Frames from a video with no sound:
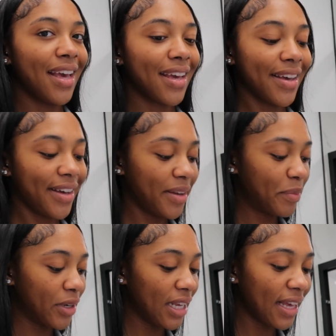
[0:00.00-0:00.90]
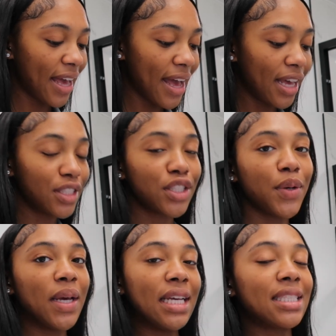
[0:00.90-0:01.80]
Good morning, guys.
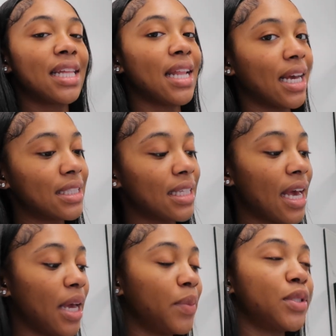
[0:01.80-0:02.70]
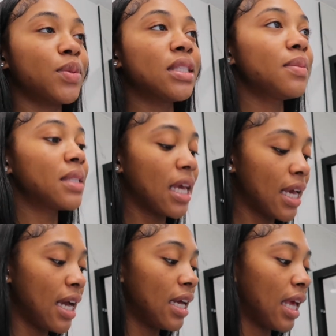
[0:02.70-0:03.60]
So it is the next day. We're doing some
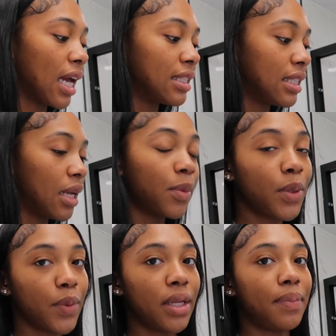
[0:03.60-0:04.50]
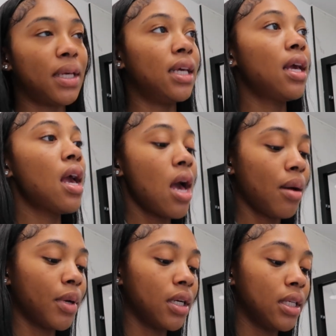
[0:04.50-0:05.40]
skincare like I said we would be.
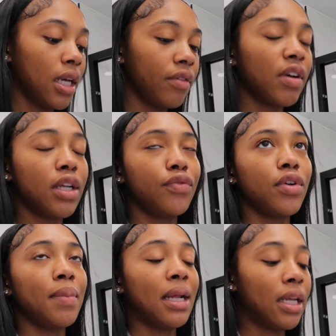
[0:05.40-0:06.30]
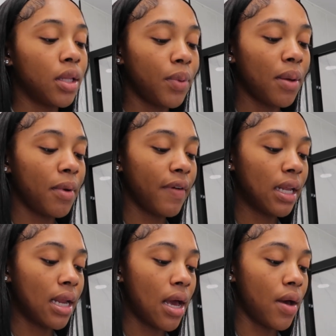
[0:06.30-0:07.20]
I'm currently getting ready for my nail appointment
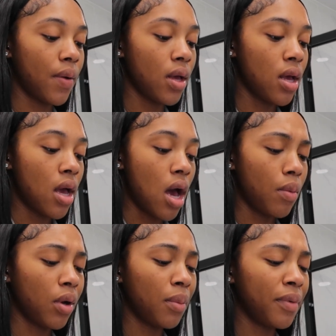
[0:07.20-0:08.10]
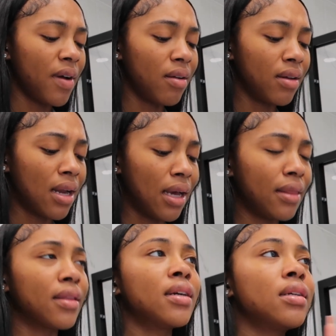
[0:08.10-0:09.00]
right now. I woke up around
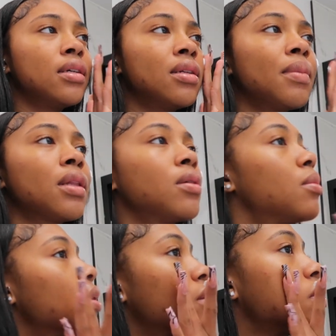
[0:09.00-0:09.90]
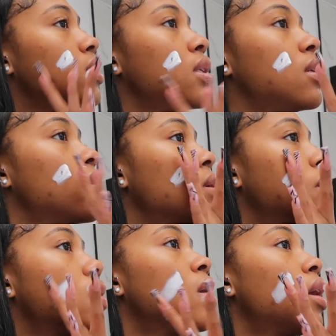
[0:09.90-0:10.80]
9:30, did my little morning routine,
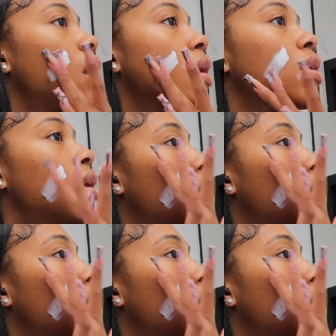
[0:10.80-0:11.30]
and